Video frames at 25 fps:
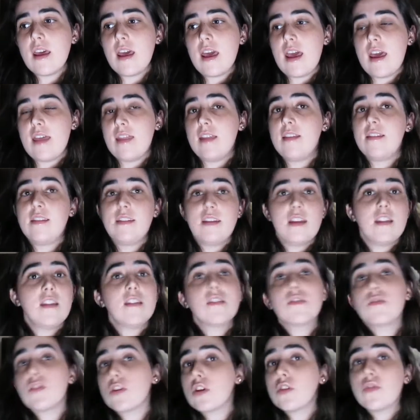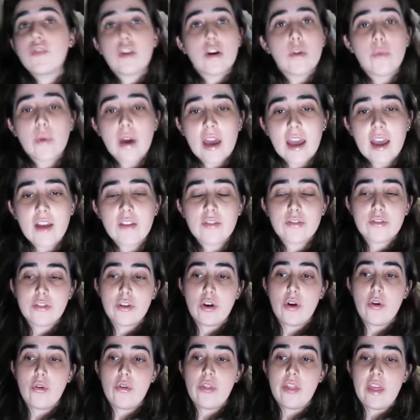and they see that it's very far away,
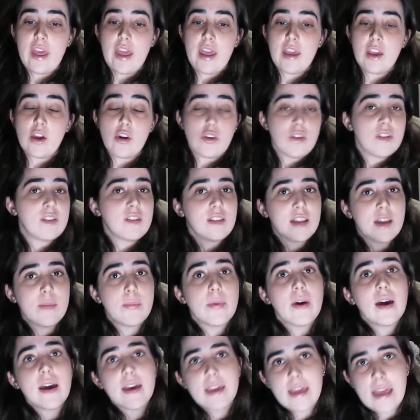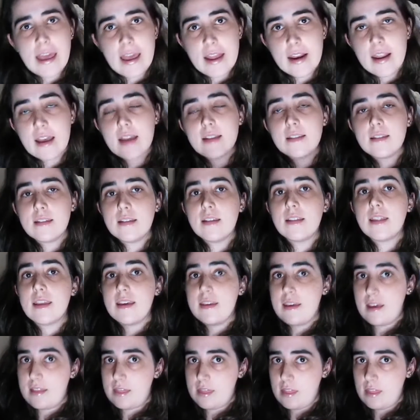so they go to sleep again until they get